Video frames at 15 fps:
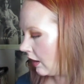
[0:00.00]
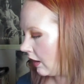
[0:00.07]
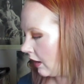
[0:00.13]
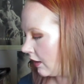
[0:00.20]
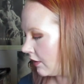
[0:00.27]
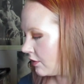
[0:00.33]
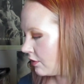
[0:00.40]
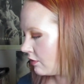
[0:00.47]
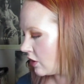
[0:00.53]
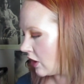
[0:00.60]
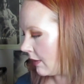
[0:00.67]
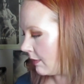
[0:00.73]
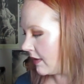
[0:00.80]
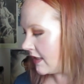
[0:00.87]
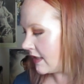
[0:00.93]
Uh, two
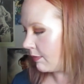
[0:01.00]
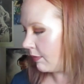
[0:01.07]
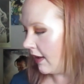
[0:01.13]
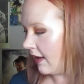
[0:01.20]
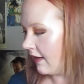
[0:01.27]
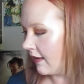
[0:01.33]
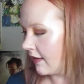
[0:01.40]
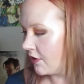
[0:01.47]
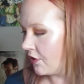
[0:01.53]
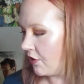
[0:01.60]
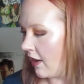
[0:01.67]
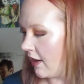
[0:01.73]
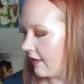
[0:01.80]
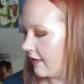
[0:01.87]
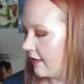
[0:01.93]
Japanese plant
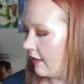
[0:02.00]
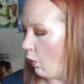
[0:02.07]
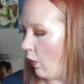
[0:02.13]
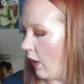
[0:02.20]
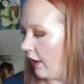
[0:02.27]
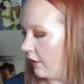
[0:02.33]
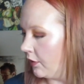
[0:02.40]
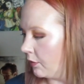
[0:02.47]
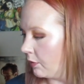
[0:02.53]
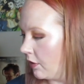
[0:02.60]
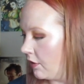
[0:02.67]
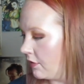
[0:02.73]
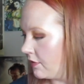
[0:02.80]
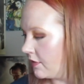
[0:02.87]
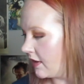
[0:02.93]
extracts, wild
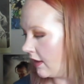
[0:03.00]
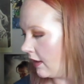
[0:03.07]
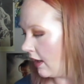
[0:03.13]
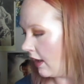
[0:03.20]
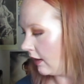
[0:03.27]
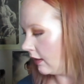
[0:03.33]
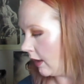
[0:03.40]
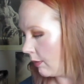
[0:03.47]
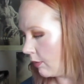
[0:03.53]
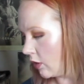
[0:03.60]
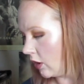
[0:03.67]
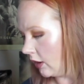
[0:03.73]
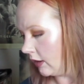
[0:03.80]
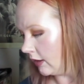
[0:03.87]
rose and leopard